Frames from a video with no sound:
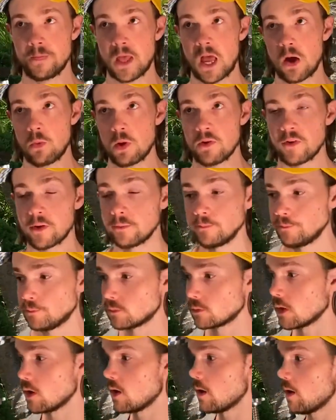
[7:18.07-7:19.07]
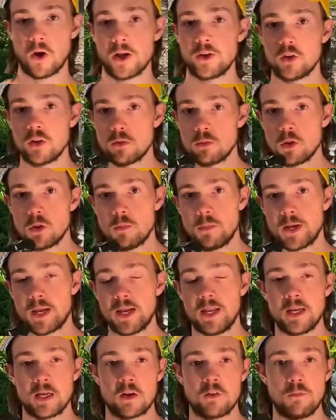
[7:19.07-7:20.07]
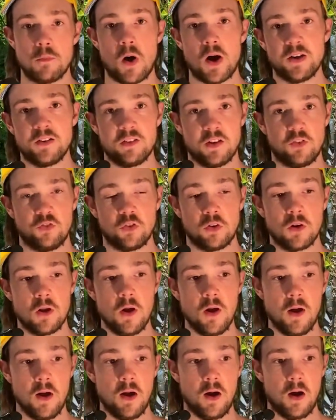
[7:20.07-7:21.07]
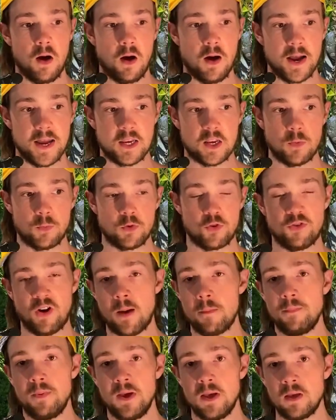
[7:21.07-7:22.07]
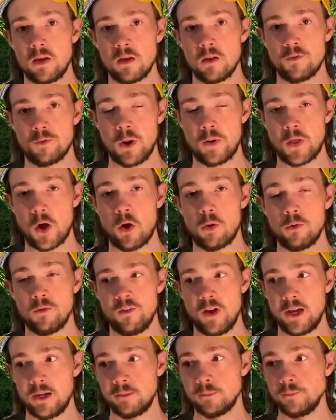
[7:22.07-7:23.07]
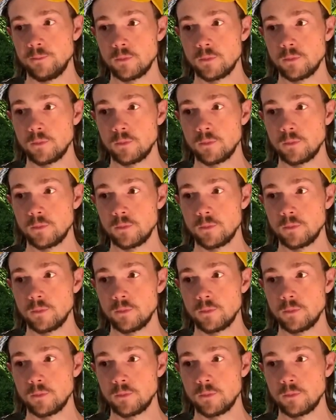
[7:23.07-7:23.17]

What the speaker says: However, if I do them at the beginning of my session, I end up cramping throughout the whole thing,